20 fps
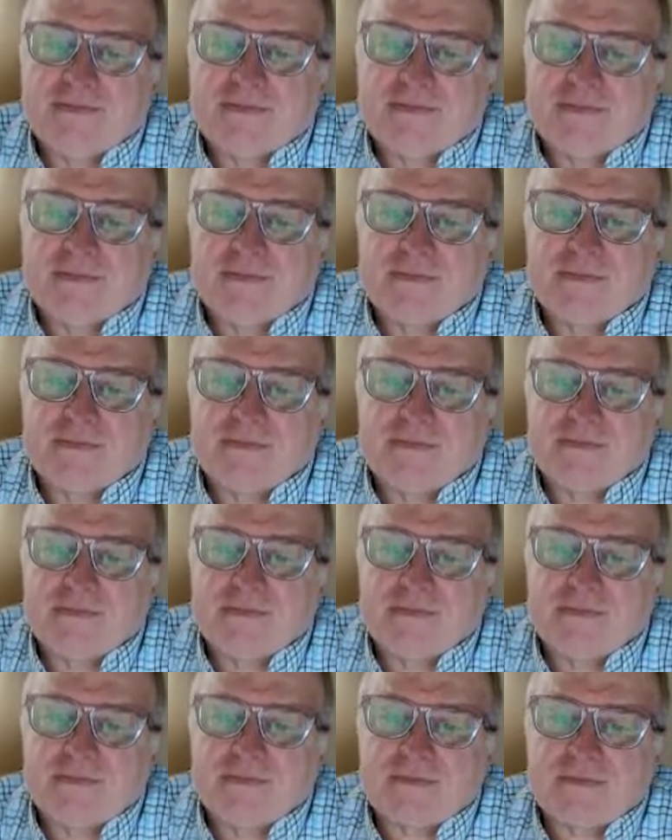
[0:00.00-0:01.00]

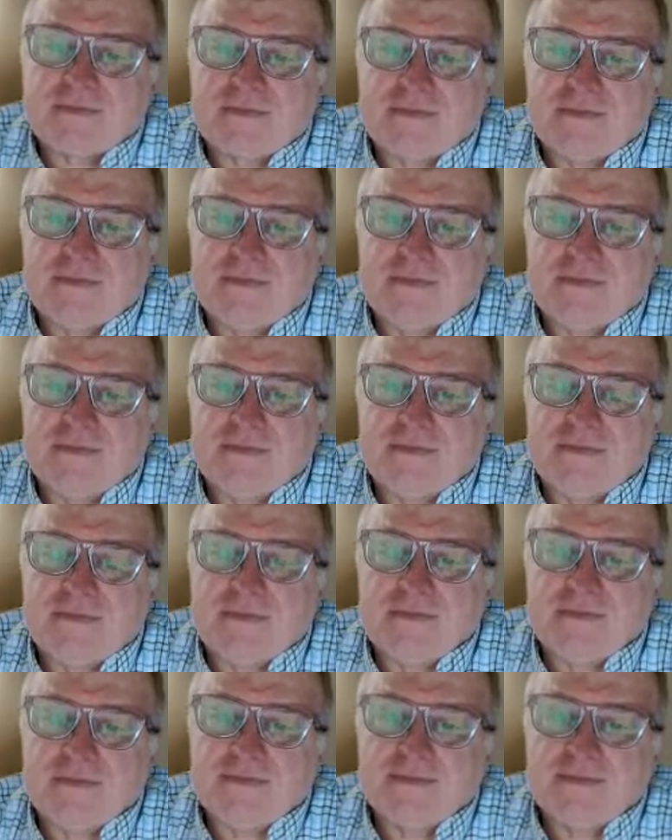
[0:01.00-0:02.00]

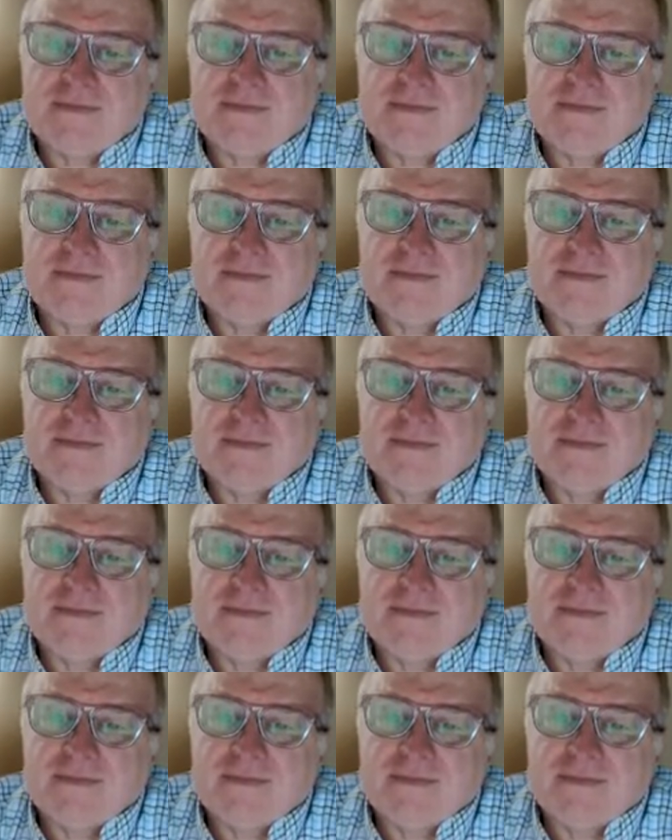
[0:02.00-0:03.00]

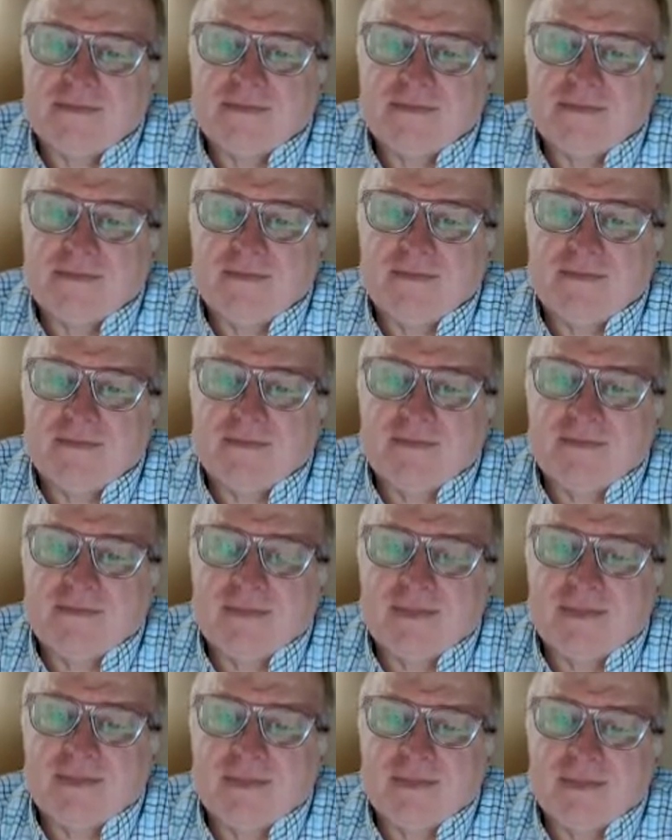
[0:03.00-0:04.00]

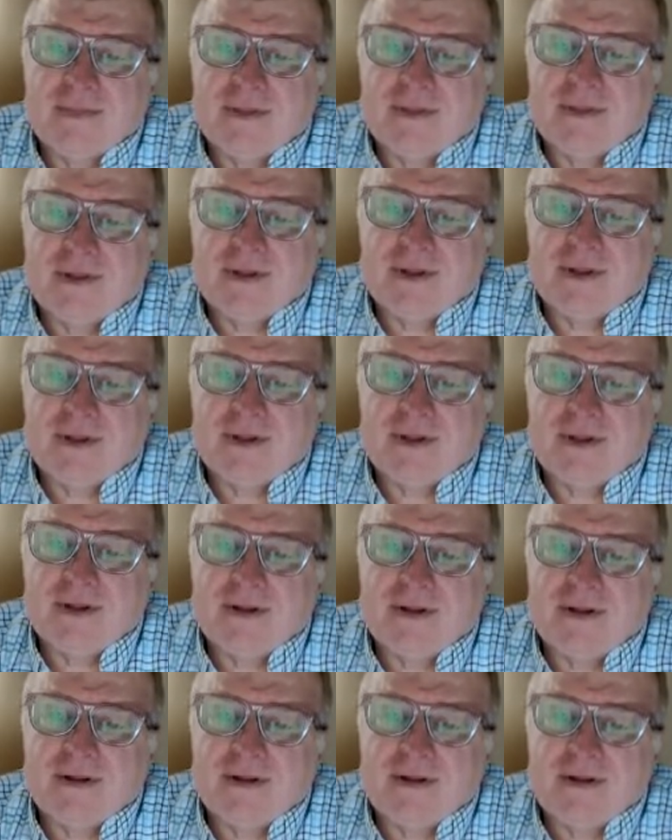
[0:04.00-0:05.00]

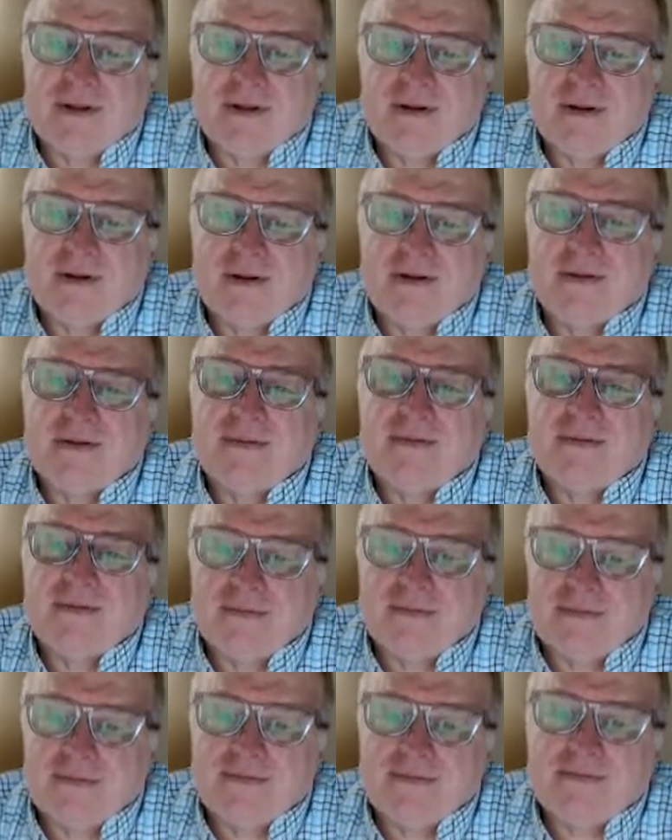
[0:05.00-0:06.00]

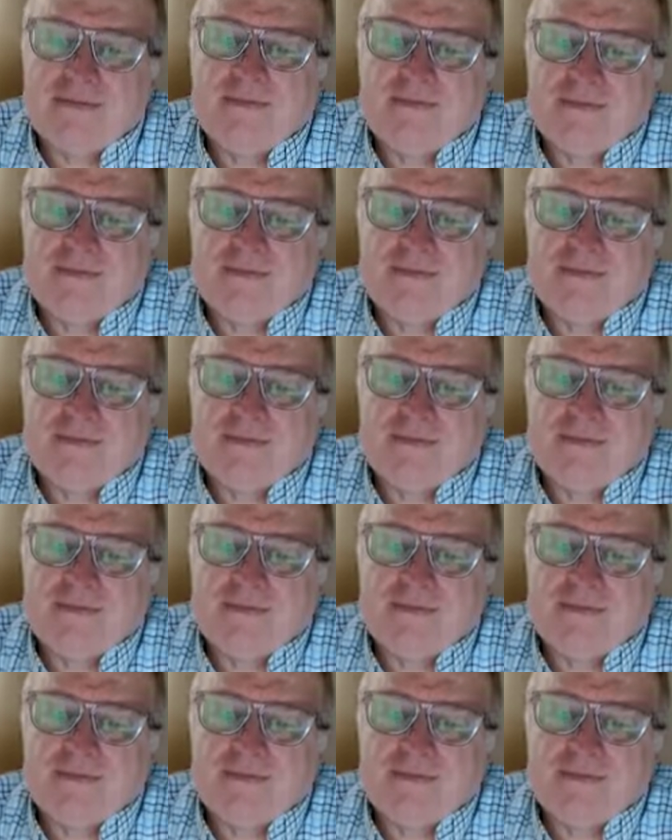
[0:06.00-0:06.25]
(not speaking)